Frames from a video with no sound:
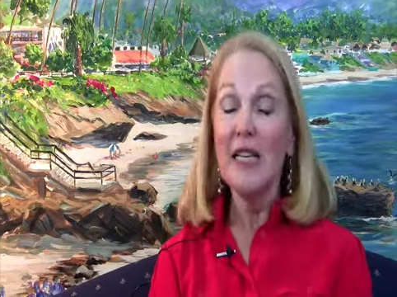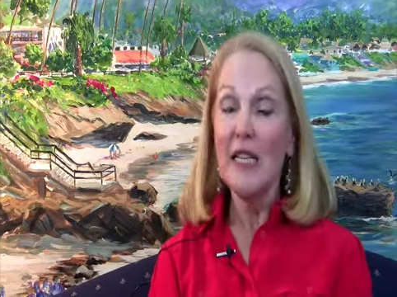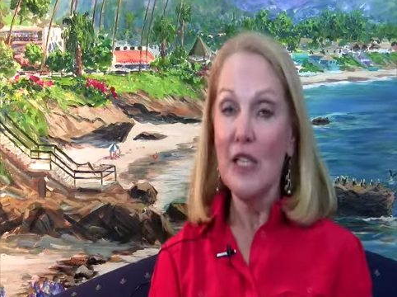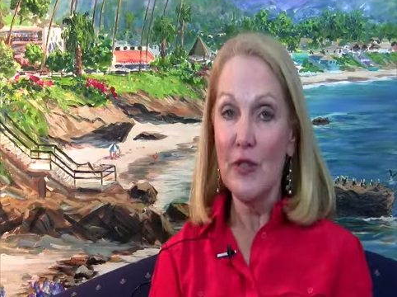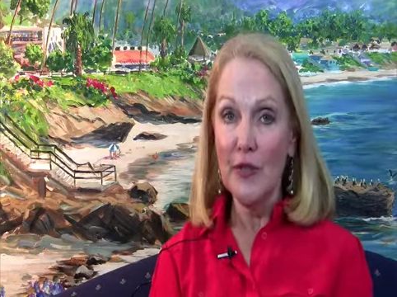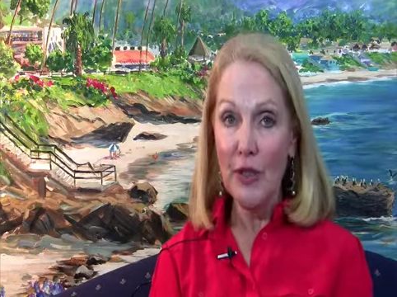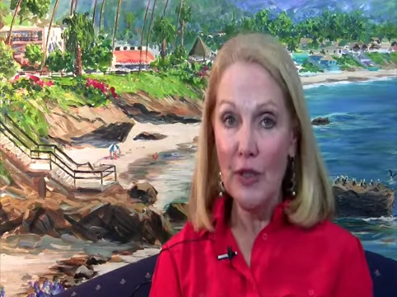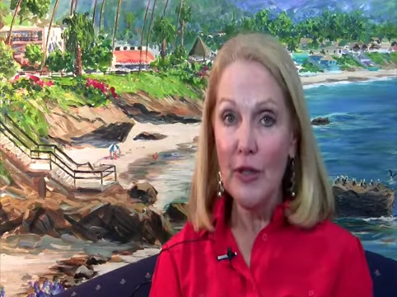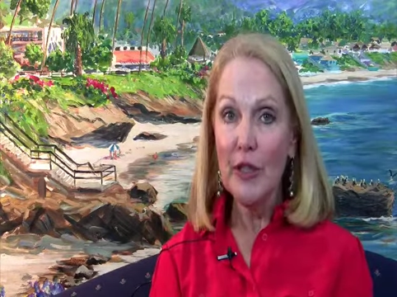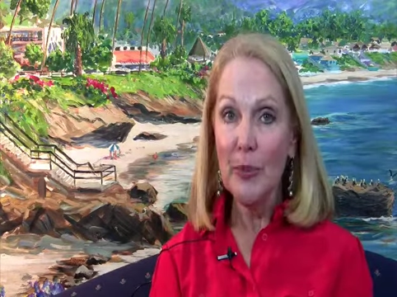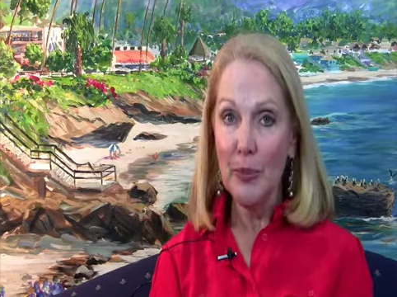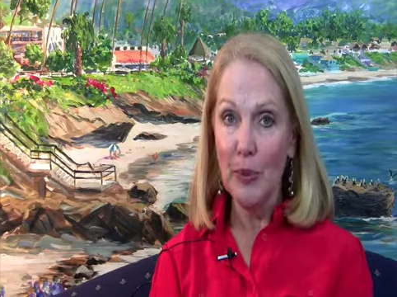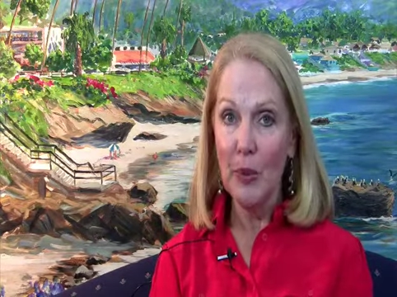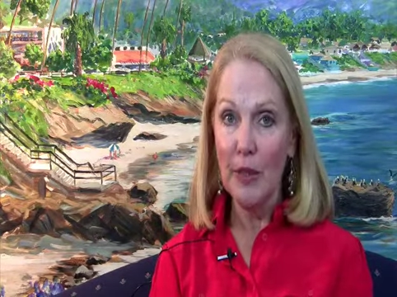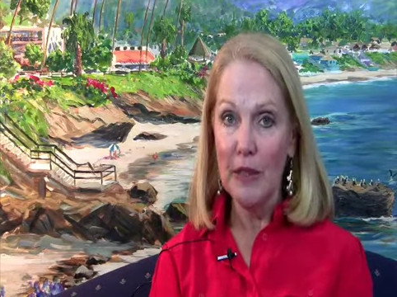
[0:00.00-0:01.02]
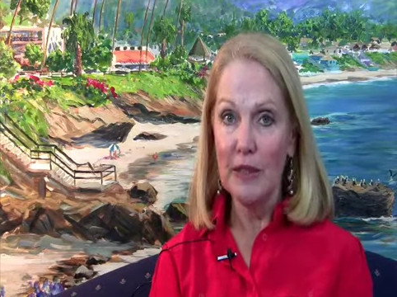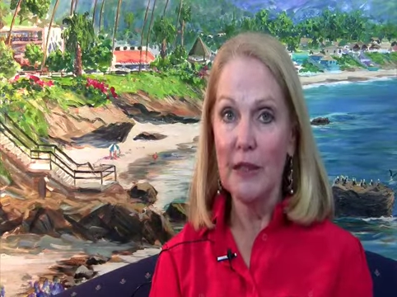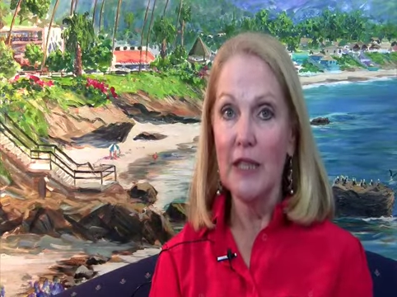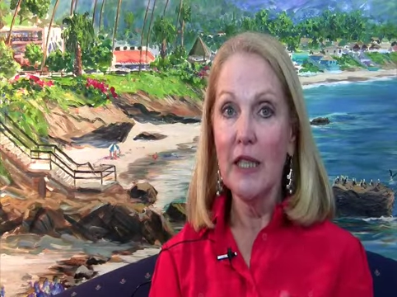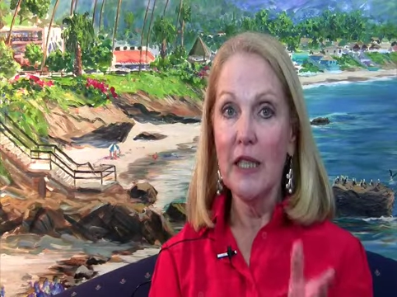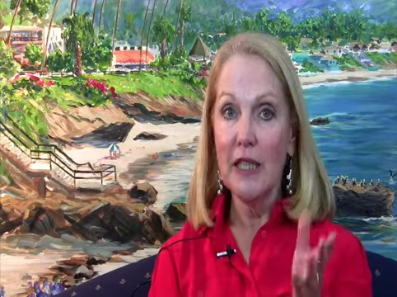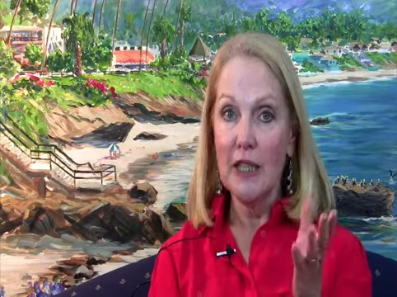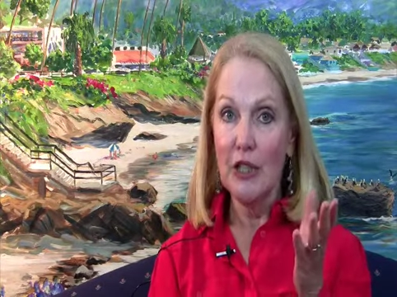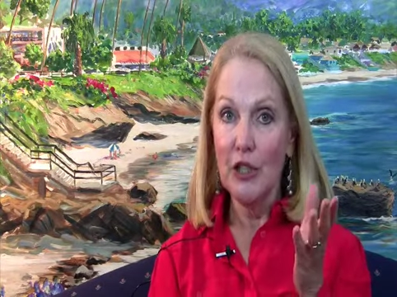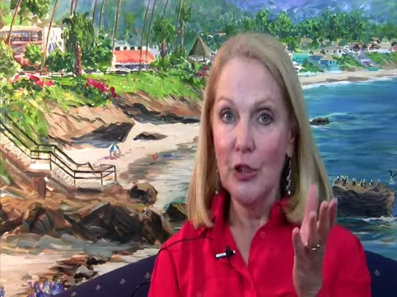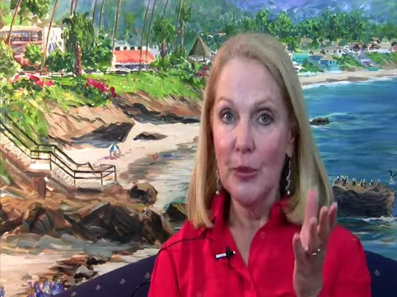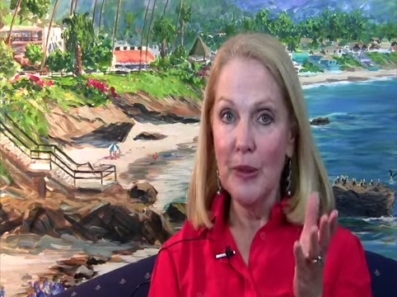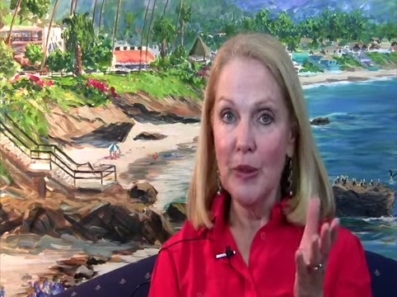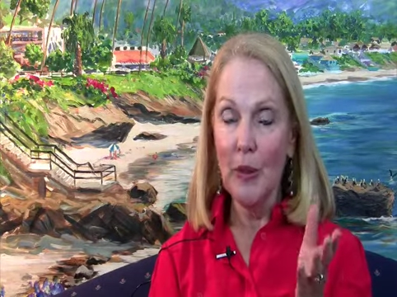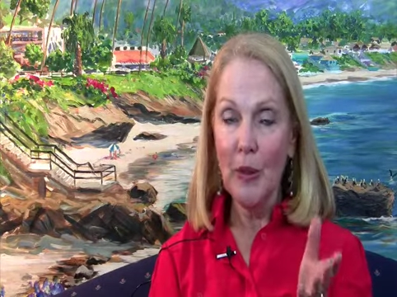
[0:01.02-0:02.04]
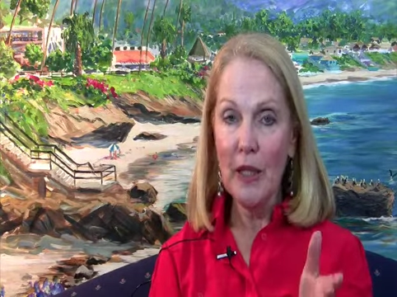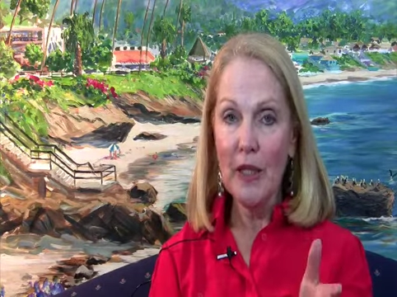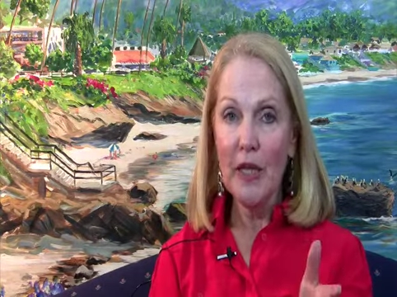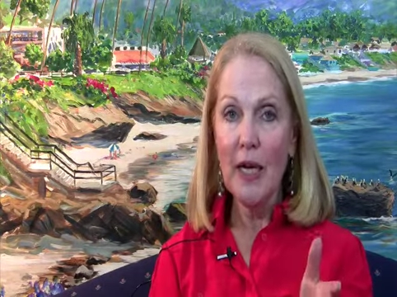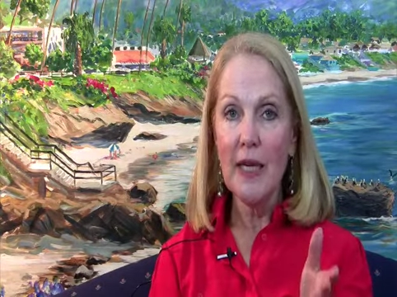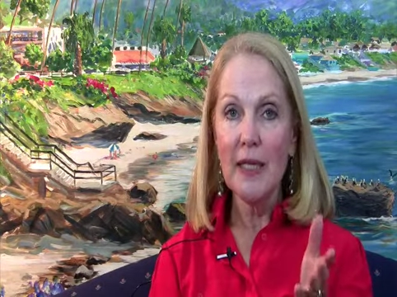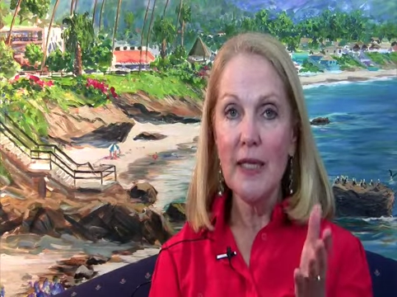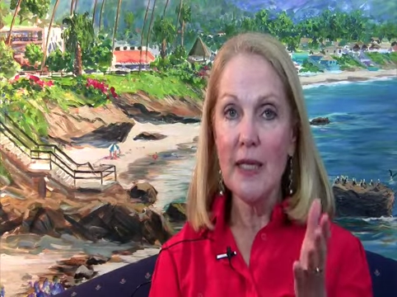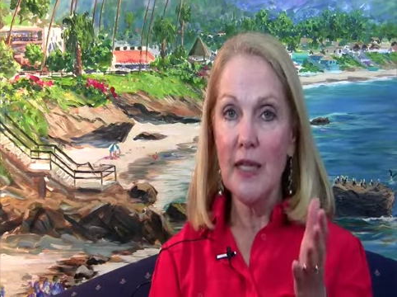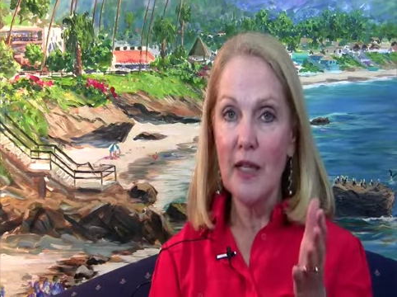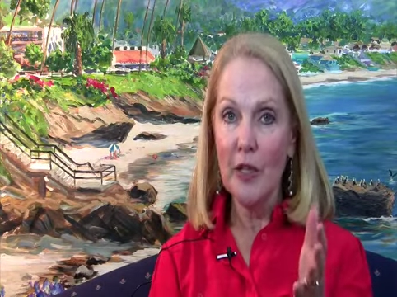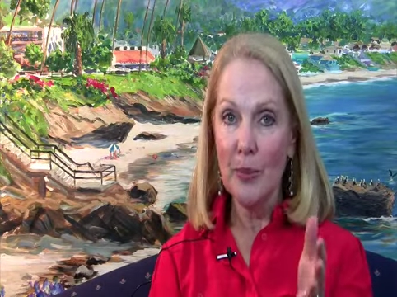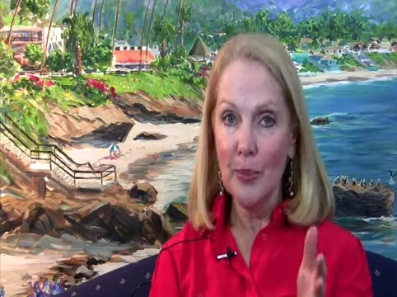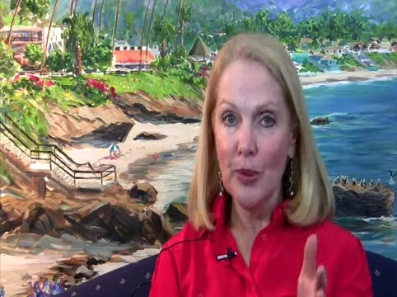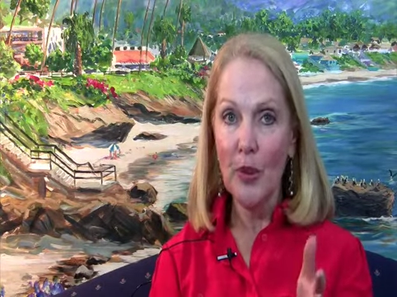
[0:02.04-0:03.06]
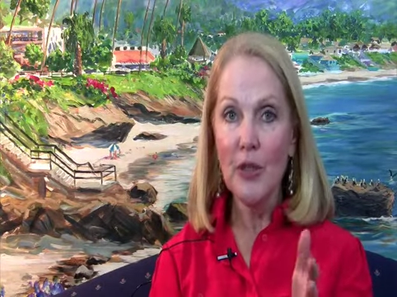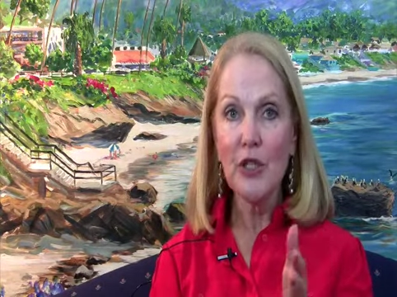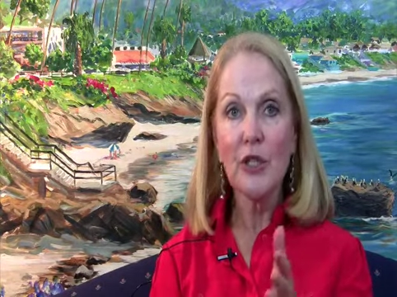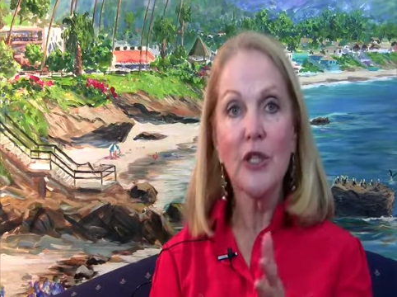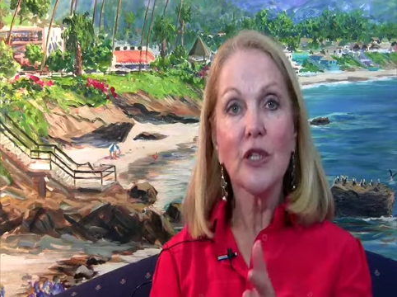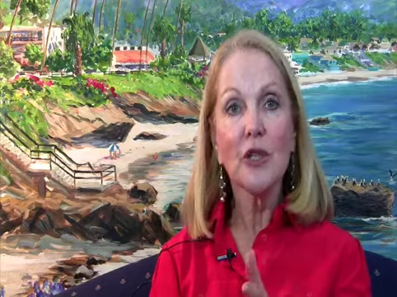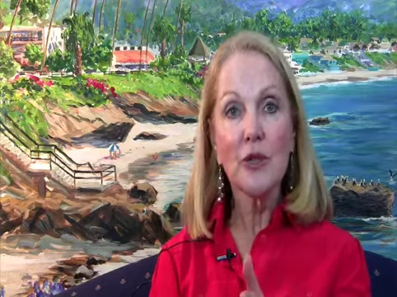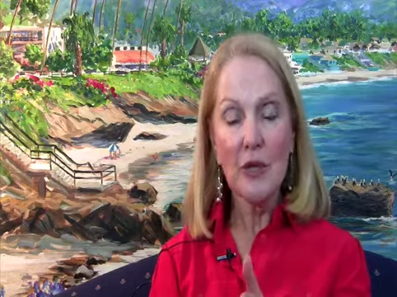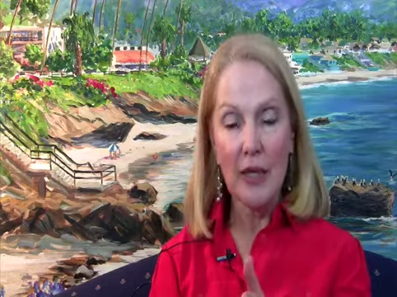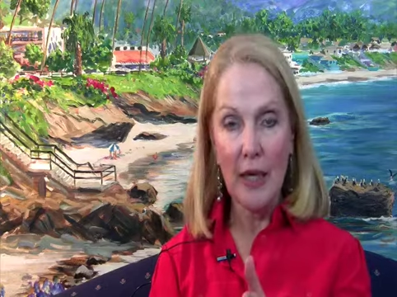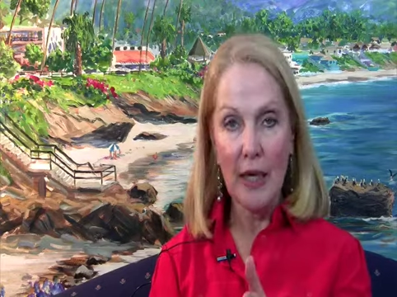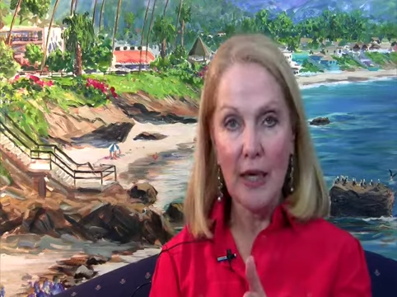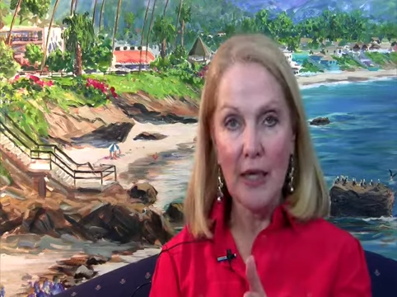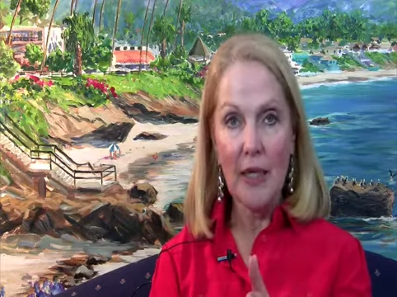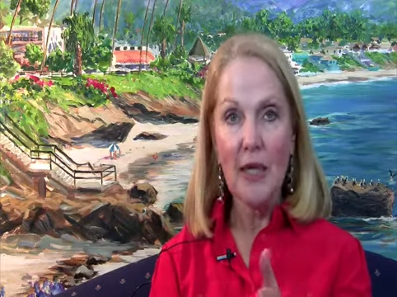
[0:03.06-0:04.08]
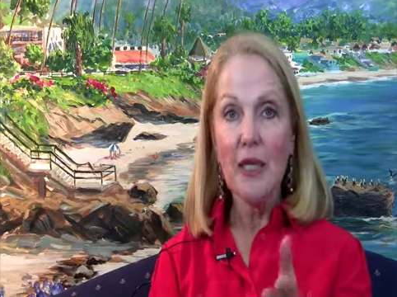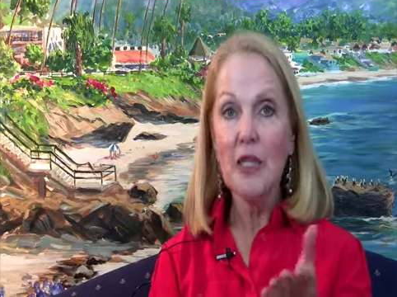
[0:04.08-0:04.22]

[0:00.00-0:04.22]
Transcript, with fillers: It's very important to be organized in the approach that you take